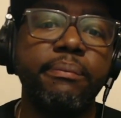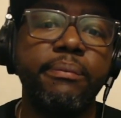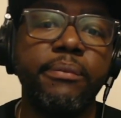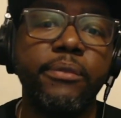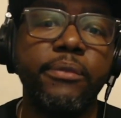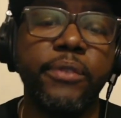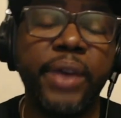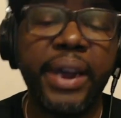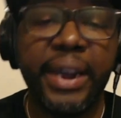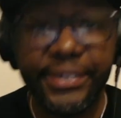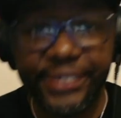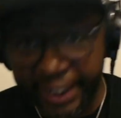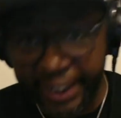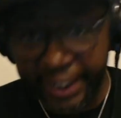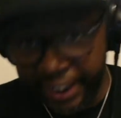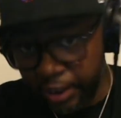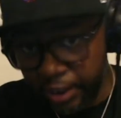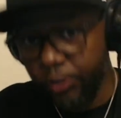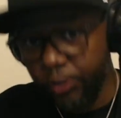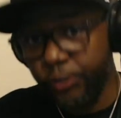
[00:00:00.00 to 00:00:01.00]
Right? He's the head
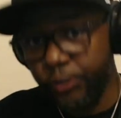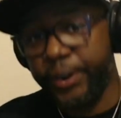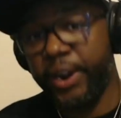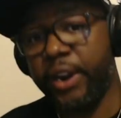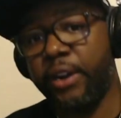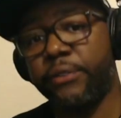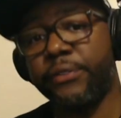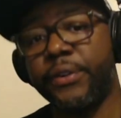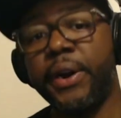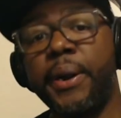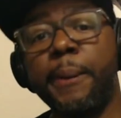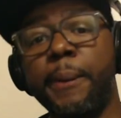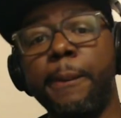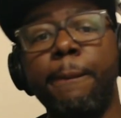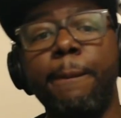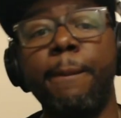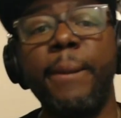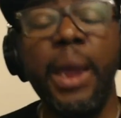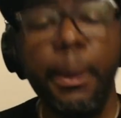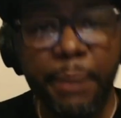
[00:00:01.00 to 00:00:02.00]
of creative, right?
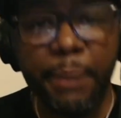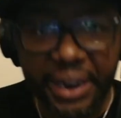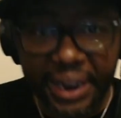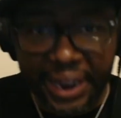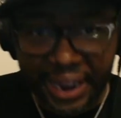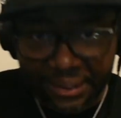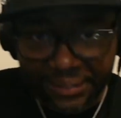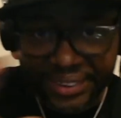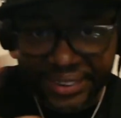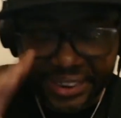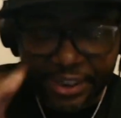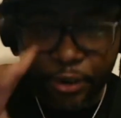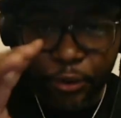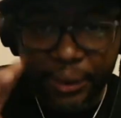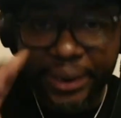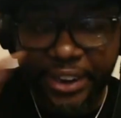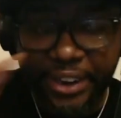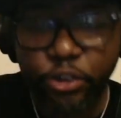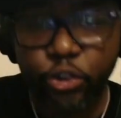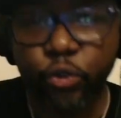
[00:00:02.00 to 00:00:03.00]
Meaning everything
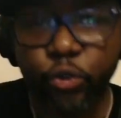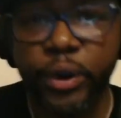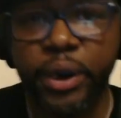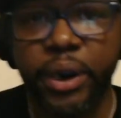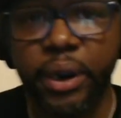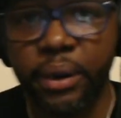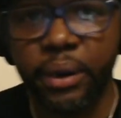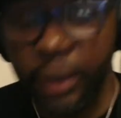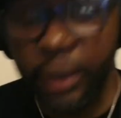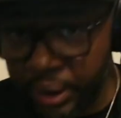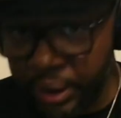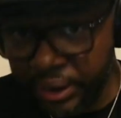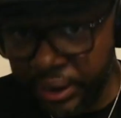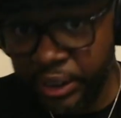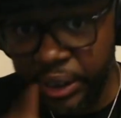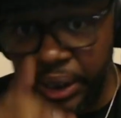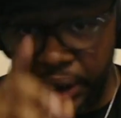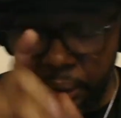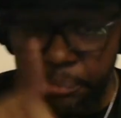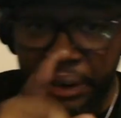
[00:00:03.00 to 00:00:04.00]
on that screen,
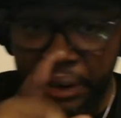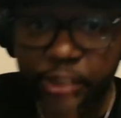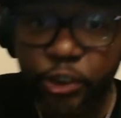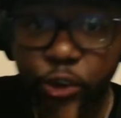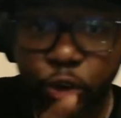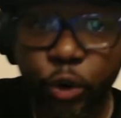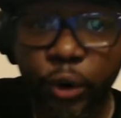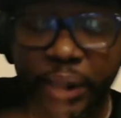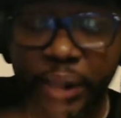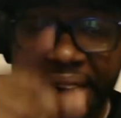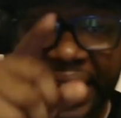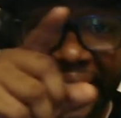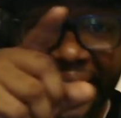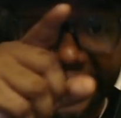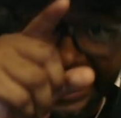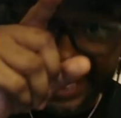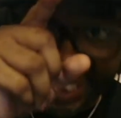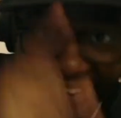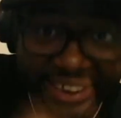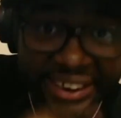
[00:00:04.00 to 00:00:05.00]
because he makes sure that
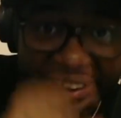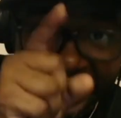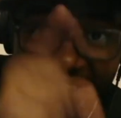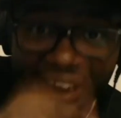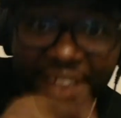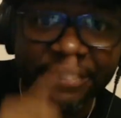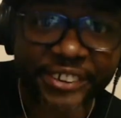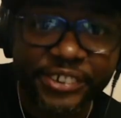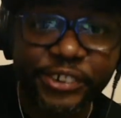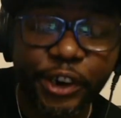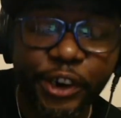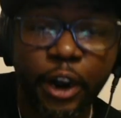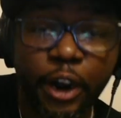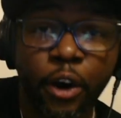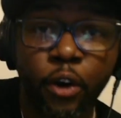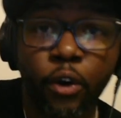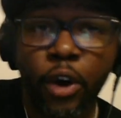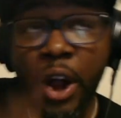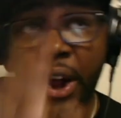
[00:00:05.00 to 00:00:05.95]
at the end of every show,